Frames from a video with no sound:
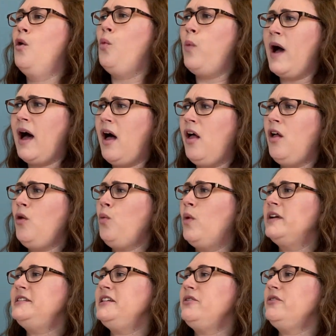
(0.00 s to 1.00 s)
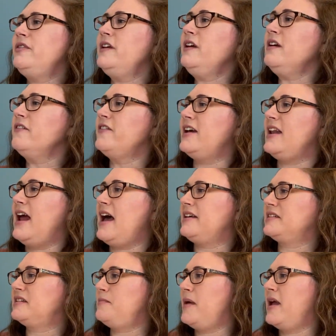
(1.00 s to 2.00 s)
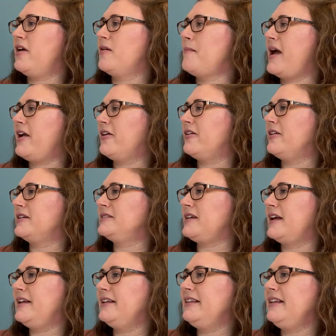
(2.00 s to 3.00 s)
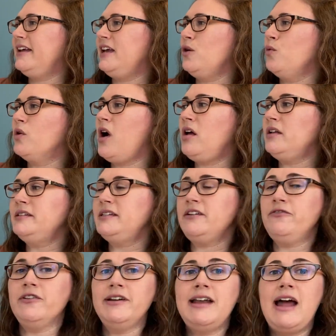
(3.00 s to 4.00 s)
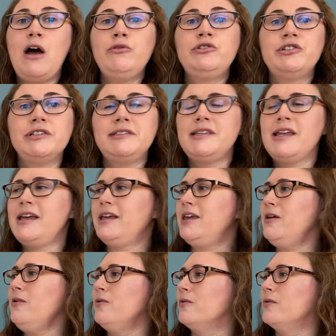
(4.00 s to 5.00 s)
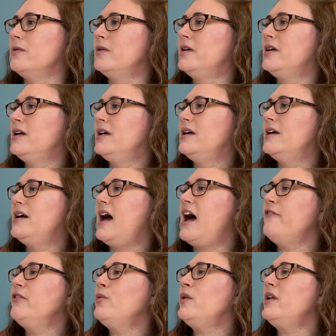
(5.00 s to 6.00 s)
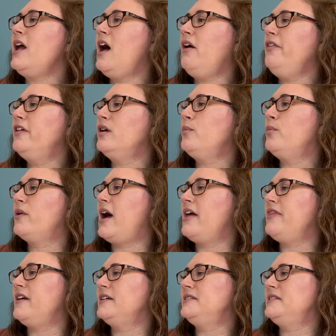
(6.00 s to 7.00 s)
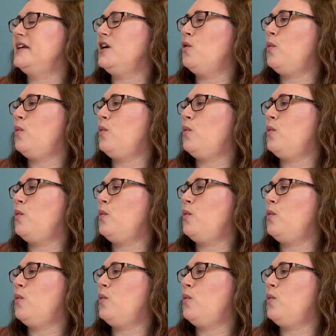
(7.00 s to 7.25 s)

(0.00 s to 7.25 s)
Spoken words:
"Well, what do you think of it?" asked Mayor Meyer excitedly. "We're all different now, just like you." Everyone held their breath as they